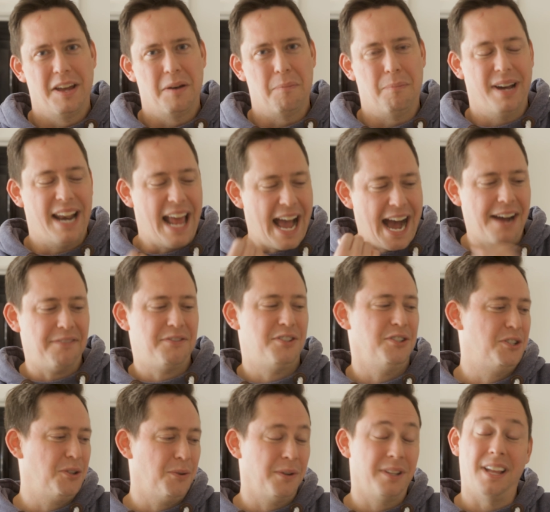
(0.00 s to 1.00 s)
But after
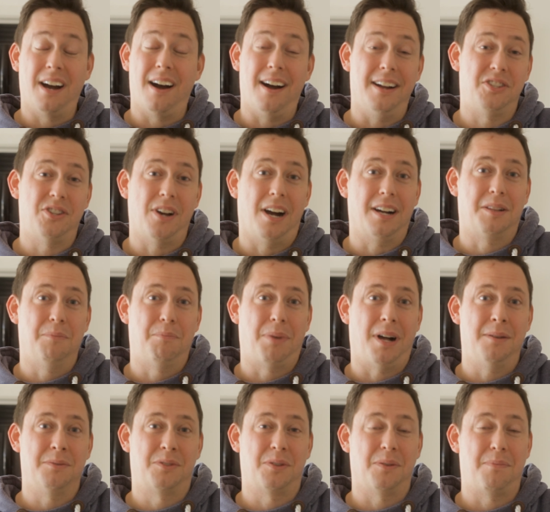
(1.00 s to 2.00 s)
doing the hot chocolate
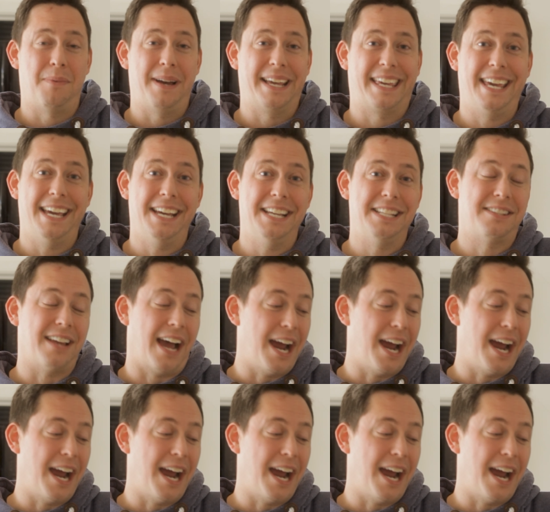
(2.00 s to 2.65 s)
bombs with my kids,